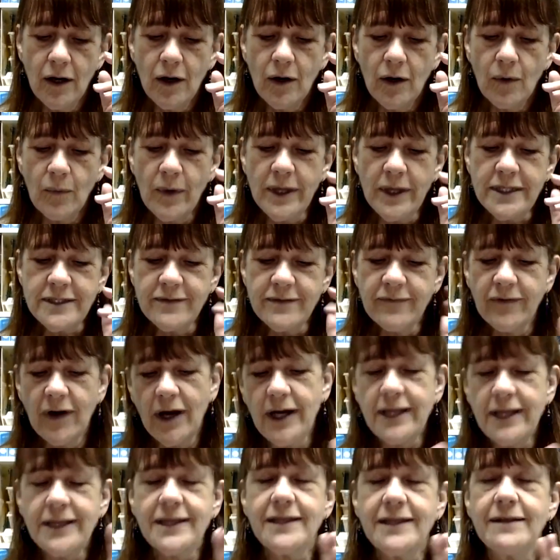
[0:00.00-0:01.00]
we
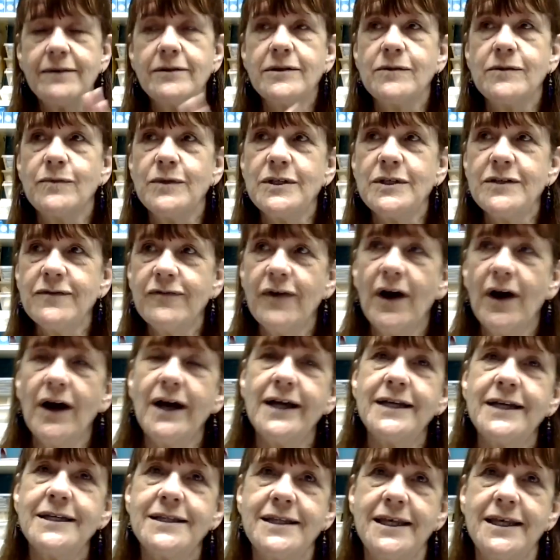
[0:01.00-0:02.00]
divide we
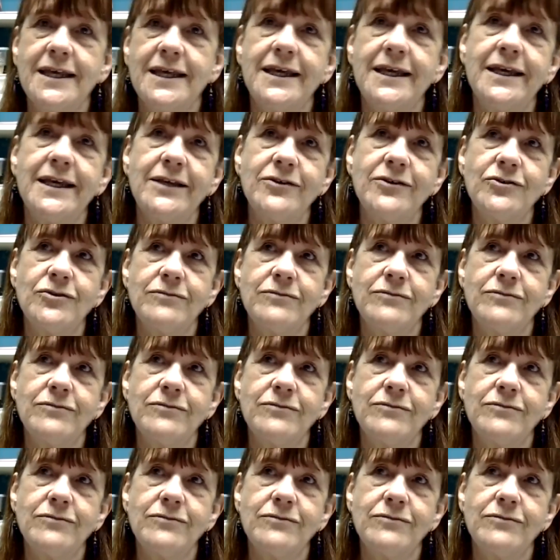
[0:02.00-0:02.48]
divide the